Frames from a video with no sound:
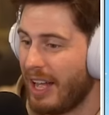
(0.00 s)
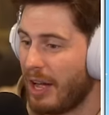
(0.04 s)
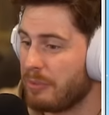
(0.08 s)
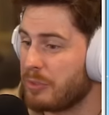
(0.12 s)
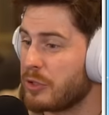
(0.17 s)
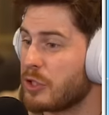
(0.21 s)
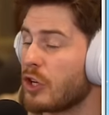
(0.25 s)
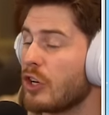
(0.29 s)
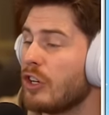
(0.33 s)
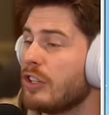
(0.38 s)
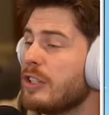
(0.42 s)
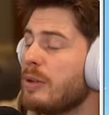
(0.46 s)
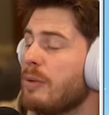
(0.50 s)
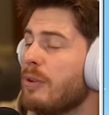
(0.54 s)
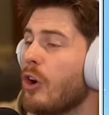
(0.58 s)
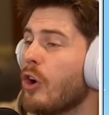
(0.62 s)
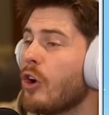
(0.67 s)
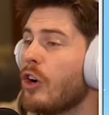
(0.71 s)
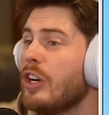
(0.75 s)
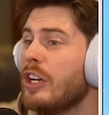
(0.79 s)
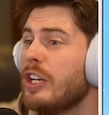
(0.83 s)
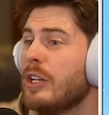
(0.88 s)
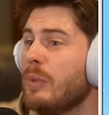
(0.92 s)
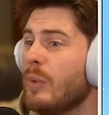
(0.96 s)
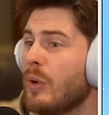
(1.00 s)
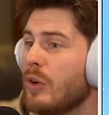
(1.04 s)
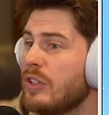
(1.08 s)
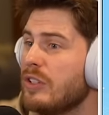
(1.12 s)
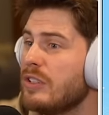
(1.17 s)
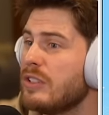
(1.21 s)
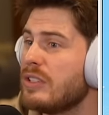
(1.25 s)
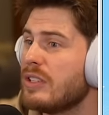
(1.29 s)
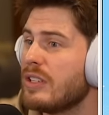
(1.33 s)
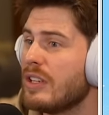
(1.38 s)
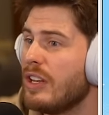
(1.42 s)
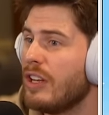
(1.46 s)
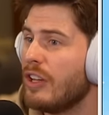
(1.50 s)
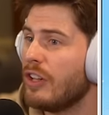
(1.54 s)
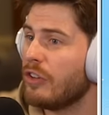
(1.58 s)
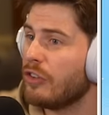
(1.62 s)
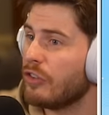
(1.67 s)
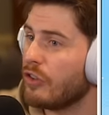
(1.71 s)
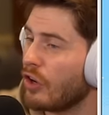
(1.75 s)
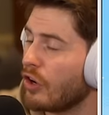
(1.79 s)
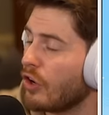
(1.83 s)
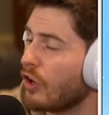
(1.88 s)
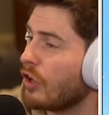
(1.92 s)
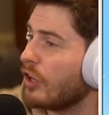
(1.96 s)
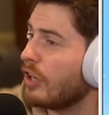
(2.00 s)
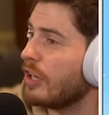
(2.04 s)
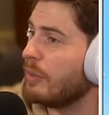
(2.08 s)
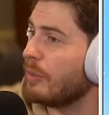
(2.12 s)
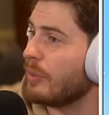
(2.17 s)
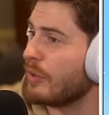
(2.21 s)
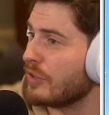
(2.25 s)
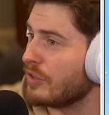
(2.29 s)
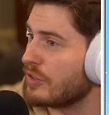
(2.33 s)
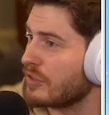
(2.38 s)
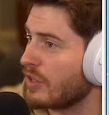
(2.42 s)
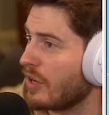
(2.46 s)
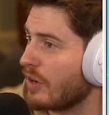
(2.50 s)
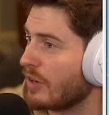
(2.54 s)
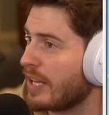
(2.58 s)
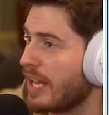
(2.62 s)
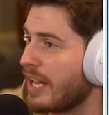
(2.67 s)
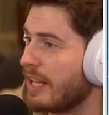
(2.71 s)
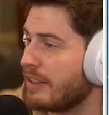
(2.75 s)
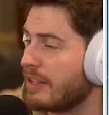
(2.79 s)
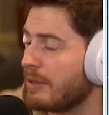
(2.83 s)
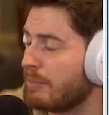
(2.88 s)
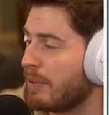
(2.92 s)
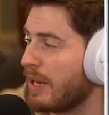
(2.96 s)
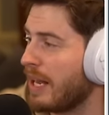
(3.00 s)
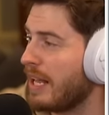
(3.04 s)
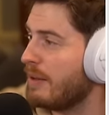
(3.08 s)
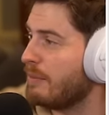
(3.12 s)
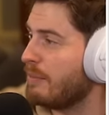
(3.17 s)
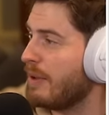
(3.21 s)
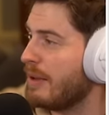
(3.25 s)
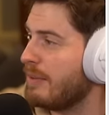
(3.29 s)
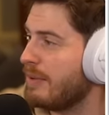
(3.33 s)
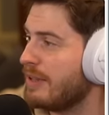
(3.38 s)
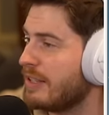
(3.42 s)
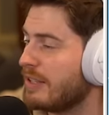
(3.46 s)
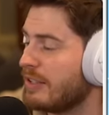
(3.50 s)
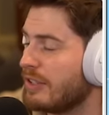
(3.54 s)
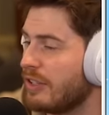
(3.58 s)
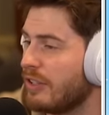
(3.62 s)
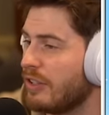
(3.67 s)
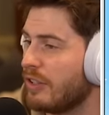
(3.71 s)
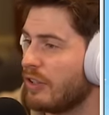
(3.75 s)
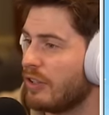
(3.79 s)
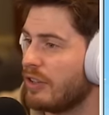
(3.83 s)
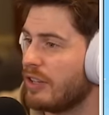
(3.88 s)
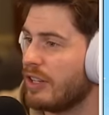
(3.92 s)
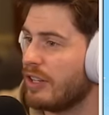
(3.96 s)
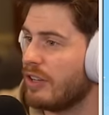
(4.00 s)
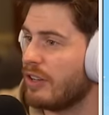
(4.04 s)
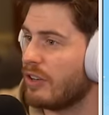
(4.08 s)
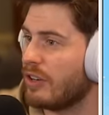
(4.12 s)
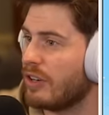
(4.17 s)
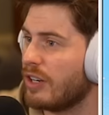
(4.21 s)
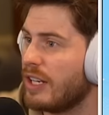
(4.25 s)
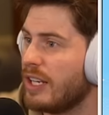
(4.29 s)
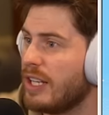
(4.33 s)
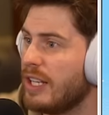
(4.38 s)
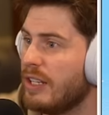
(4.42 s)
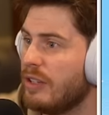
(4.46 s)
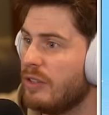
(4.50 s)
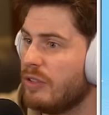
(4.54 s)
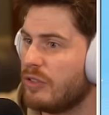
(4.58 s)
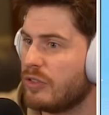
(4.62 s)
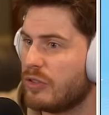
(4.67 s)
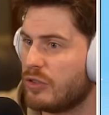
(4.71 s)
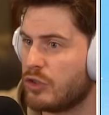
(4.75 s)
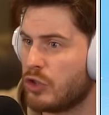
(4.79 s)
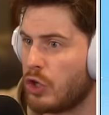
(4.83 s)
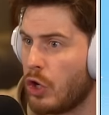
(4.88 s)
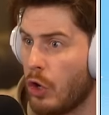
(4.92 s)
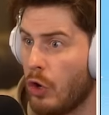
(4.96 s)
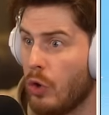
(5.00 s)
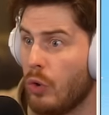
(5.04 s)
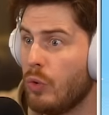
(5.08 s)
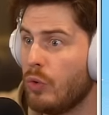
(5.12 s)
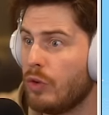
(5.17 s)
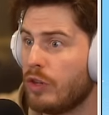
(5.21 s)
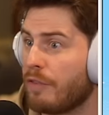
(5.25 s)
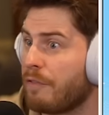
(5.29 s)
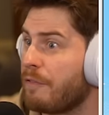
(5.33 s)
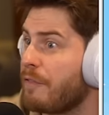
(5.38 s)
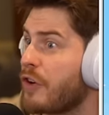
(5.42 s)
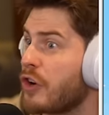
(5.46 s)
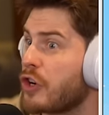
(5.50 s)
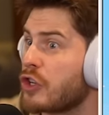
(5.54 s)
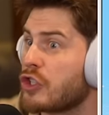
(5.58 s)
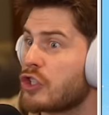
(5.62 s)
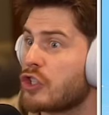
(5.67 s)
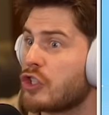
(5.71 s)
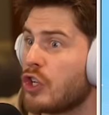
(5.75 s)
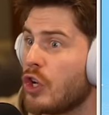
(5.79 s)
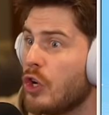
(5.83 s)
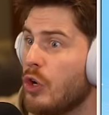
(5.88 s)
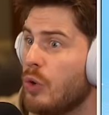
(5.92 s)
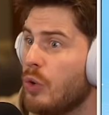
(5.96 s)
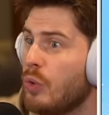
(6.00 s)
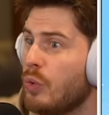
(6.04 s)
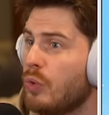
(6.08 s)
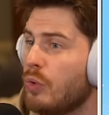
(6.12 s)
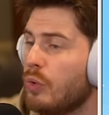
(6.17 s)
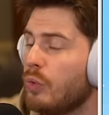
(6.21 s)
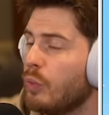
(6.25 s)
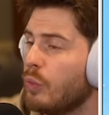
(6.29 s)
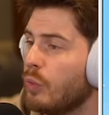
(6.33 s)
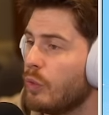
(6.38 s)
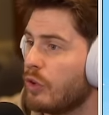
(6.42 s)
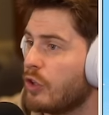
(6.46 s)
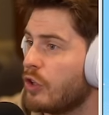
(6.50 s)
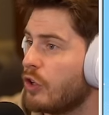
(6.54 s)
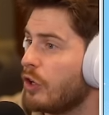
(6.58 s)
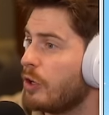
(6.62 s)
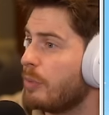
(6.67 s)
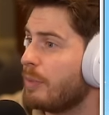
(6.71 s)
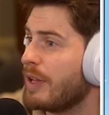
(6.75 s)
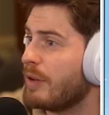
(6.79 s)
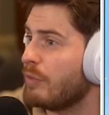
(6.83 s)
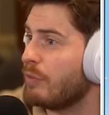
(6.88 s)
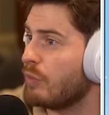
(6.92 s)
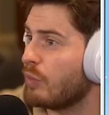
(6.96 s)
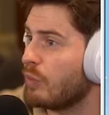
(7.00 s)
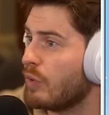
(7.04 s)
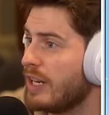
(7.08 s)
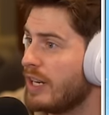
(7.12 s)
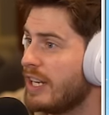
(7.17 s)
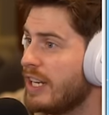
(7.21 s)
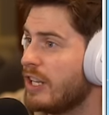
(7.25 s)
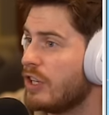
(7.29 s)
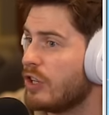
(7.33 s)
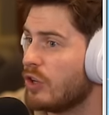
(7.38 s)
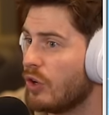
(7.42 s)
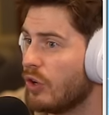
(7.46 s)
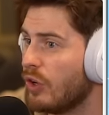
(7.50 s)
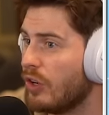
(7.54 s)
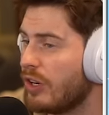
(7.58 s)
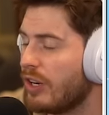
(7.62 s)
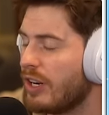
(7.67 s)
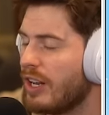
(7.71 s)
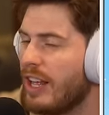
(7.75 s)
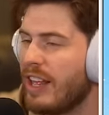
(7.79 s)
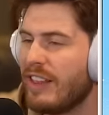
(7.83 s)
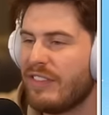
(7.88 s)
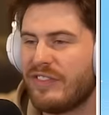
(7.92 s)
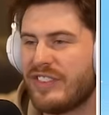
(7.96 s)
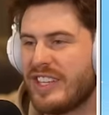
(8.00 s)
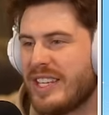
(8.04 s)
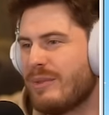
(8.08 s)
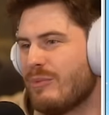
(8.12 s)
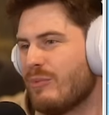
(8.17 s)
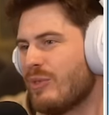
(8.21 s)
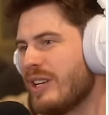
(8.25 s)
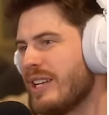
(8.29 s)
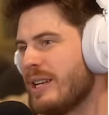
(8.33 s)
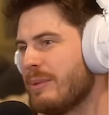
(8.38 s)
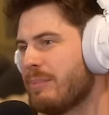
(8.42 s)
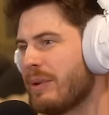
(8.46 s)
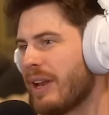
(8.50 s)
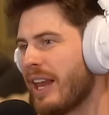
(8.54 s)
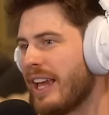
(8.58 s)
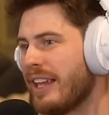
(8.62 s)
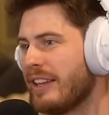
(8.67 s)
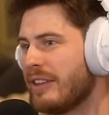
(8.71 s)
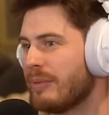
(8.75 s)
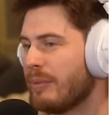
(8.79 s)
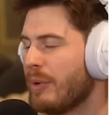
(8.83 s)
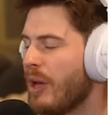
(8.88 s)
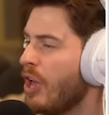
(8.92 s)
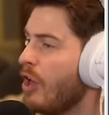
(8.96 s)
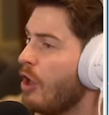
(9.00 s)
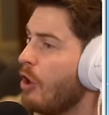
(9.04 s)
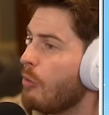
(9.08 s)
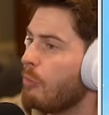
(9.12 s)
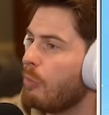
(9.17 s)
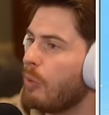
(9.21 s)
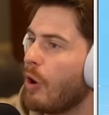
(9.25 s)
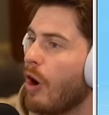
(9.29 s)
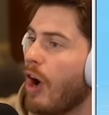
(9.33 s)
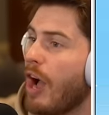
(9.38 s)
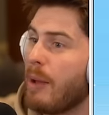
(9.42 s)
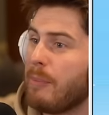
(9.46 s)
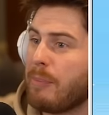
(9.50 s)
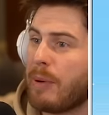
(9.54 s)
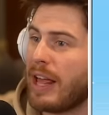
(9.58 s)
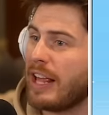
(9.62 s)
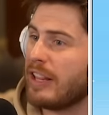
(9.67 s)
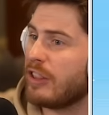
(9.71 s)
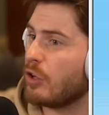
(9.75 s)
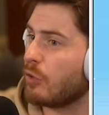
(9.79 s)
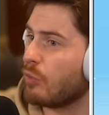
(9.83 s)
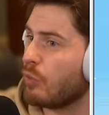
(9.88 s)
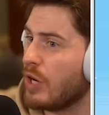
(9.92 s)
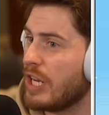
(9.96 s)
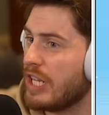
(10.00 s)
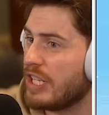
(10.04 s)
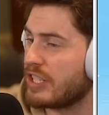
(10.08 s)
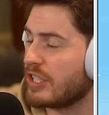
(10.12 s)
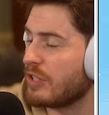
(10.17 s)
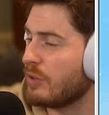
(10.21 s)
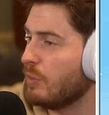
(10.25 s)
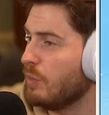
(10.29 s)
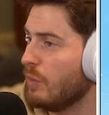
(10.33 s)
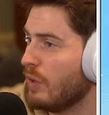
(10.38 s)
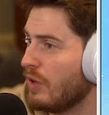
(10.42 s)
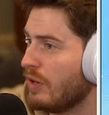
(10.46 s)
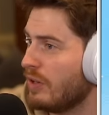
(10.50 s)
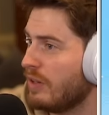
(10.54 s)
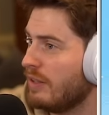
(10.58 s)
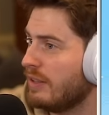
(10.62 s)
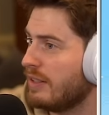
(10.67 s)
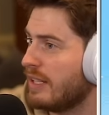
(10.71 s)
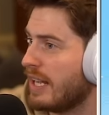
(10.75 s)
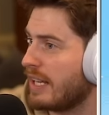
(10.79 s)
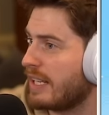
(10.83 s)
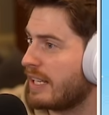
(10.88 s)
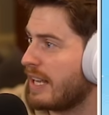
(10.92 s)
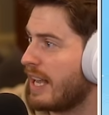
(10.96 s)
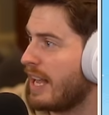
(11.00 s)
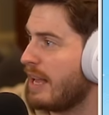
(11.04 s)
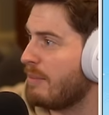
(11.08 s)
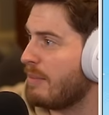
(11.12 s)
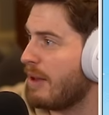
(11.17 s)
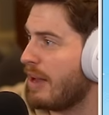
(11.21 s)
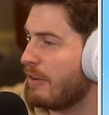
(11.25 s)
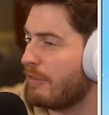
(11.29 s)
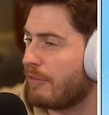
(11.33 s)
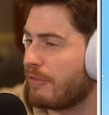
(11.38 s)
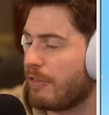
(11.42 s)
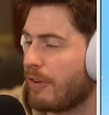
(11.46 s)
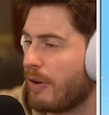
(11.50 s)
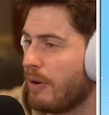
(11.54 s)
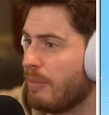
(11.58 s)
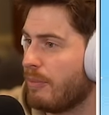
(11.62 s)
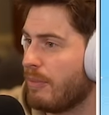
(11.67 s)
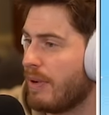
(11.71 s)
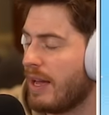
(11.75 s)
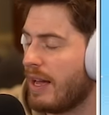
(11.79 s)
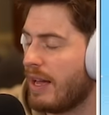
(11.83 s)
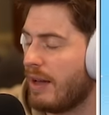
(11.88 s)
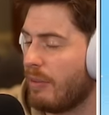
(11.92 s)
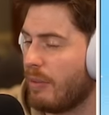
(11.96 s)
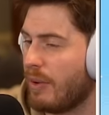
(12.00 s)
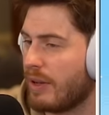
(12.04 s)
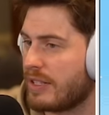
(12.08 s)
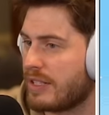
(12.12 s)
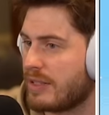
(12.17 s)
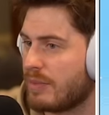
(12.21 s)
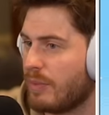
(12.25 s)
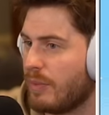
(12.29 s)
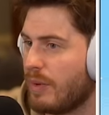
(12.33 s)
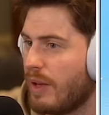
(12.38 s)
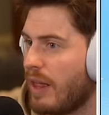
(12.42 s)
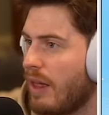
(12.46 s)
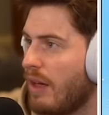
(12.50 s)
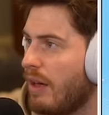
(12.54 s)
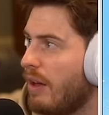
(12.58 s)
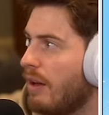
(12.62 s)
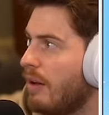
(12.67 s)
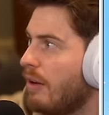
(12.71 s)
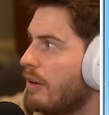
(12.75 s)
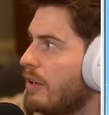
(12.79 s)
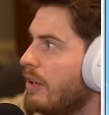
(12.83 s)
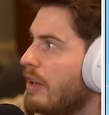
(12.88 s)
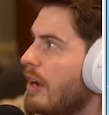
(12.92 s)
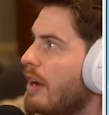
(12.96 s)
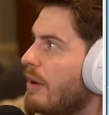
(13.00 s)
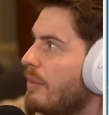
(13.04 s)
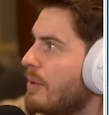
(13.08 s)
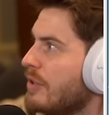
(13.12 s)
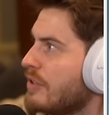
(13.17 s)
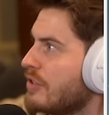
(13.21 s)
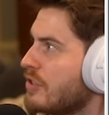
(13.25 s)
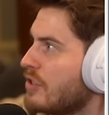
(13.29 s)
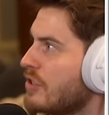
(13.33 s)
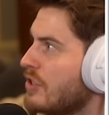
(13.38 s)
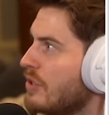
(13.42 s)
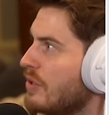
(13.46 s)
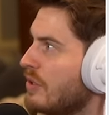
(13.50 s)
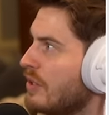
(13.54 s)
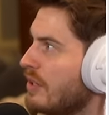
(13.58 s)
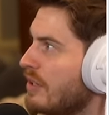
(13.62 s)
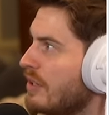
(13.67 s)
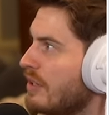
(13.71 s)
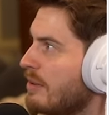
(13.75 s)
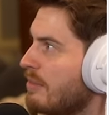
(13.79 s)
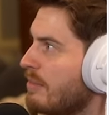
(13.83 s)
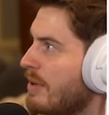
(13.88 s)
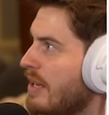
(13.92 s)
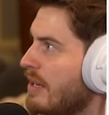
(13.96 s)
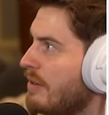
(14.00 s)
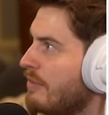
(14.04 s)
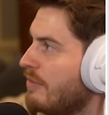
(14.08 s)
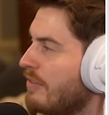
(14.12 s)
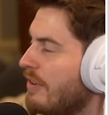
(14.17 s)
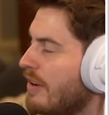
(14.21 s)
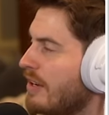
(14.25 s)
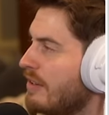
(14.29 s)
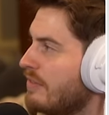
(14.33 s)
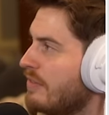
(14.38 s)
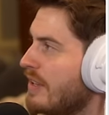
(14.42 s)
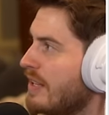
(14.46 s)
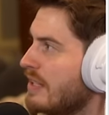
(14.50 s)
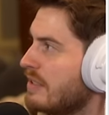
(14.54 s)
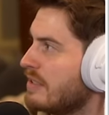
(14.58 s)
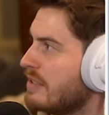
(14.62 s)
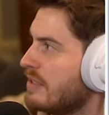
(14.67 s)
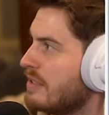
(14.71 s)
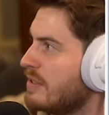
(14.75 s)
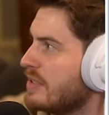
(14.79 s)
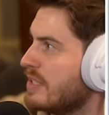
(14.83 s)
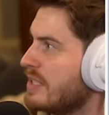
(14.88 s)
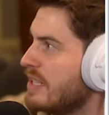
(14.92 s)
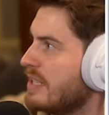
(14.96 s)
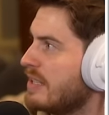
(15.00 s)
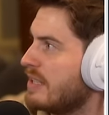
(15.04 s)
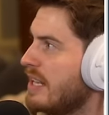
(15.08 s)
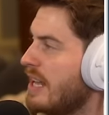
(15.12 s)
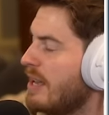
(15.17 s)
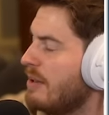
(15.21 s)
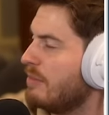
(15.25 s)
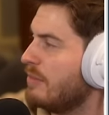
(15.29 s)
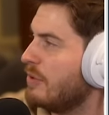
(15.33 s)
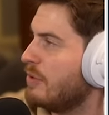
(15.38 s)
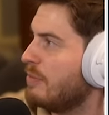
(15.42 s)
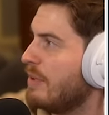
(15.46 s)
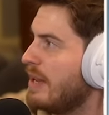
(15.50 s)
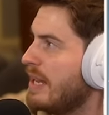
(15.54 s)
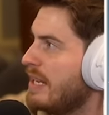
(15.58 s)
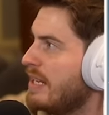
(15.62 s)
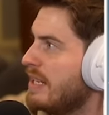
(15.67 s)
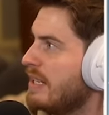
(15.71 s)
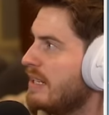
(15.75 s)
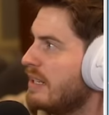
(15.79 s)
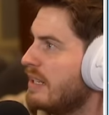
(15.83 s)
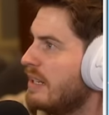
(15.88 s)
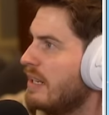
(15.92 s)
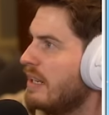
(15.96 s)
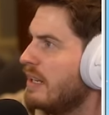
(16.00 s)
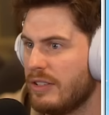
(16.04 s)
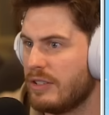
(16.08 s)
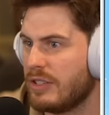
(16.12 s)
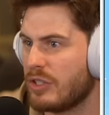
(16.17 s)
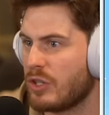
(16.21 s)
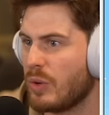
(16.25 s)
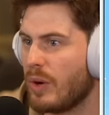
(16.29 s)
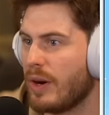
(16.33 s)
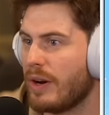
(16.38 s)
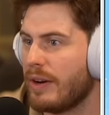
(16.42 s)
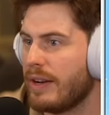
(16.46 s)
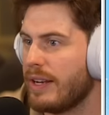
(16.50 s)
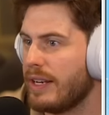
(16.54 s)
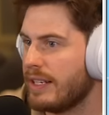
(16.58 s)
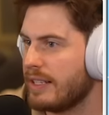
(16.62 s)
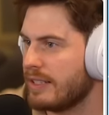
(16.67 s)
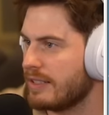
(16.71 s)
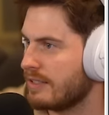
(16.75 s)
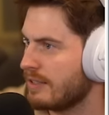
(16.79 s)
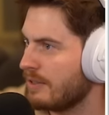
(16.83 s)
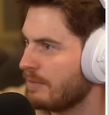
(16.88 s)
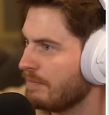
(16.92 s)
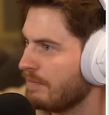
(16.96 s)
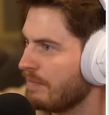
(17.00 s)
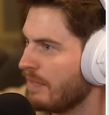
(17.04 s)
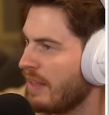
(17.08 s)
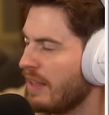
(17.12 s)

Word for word: I'm sure the early ones, the early ones. Okay, the play maybe the the early two, the first two could have been really good. Didn't really play them. But I played the recent one that came out from uh, what's oh god, what's the studio that made Final Fantasy? Isn't it them who made it? Square Enix.